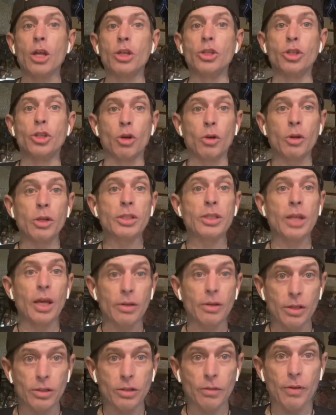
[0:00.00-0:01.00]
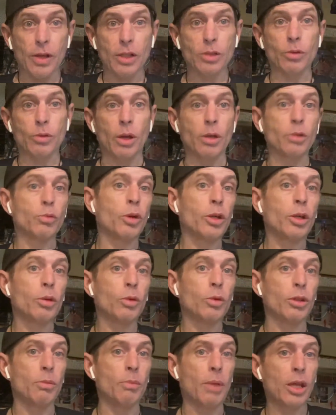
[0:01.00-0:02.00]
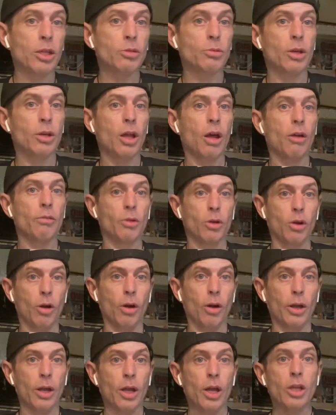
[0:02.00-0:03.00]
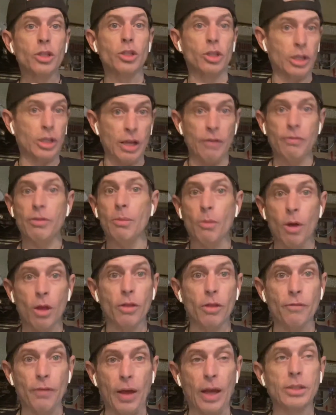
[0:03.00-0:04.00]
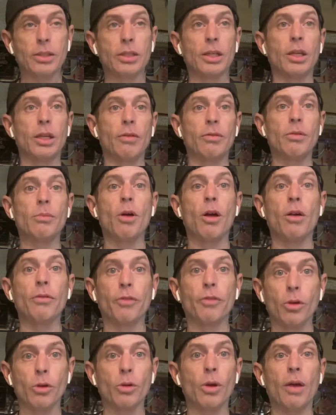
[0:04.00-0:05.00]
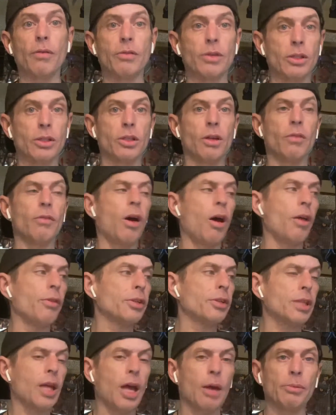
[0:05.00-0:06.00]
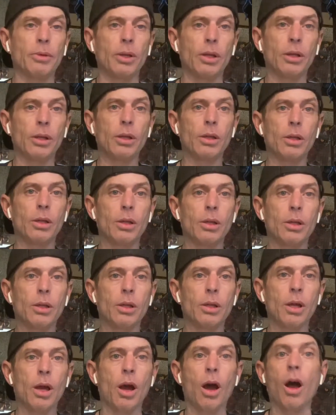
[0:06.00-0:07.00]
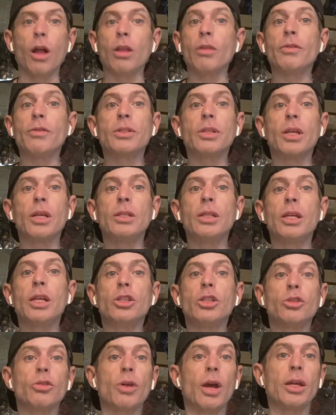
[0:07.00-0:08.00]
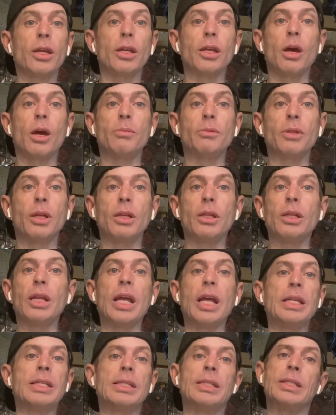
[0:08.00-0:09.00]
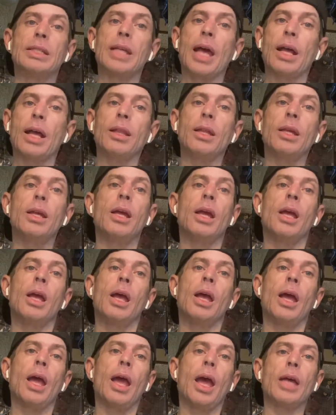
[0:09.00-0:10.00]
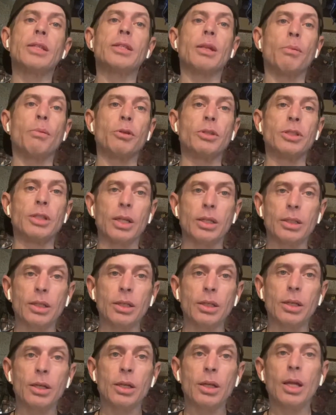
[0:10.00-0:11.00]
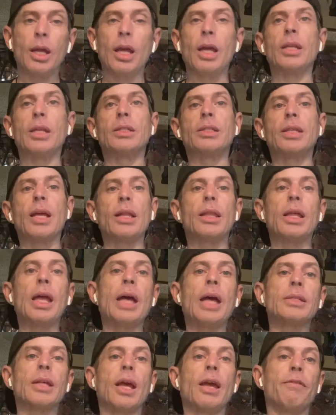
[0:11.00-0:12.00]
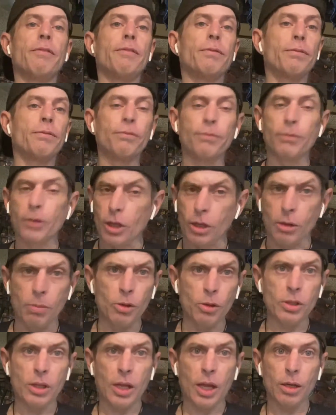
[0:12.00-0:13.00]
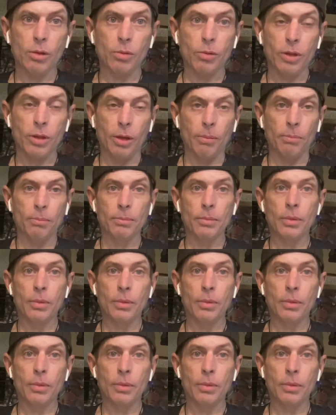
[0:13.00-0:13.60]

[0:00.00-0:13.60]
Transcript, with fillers: During Saturday's events, when I was working with the management of Mercari to give them all the facts, to give them all photo evidence of all this happening, all of a sudden his tracking updated exactly as I predicted and exactly as I communicated with him